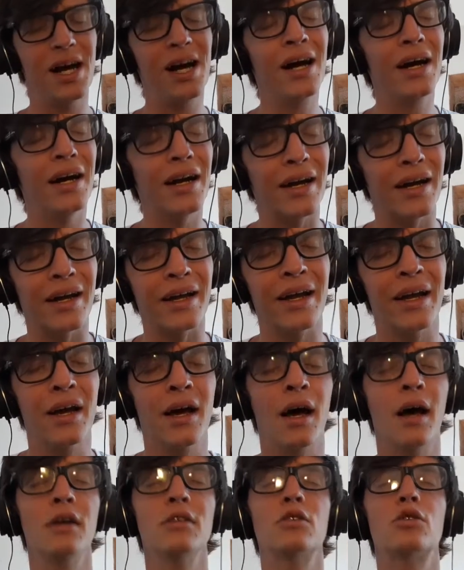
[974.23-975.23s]
I
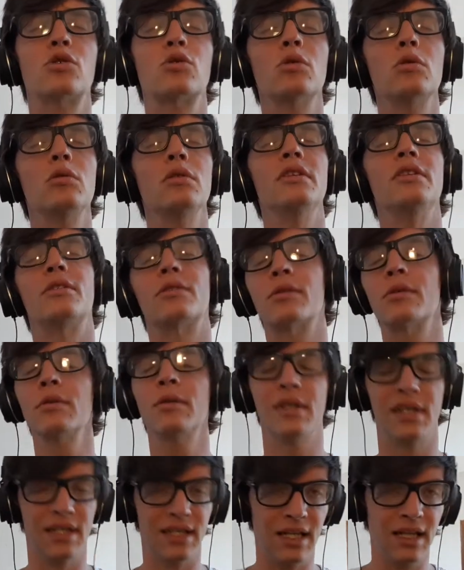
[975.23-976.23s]
truly,
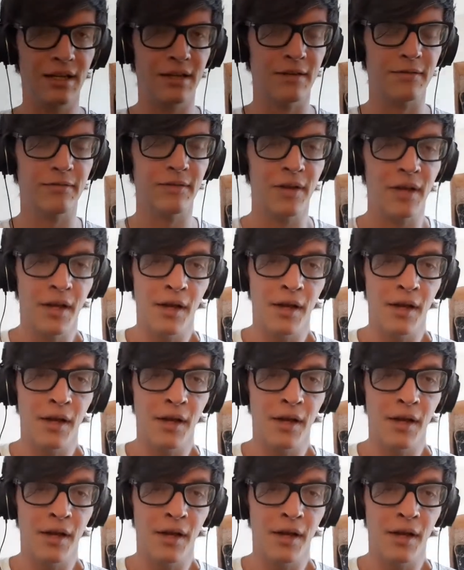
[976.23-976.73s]
truly love,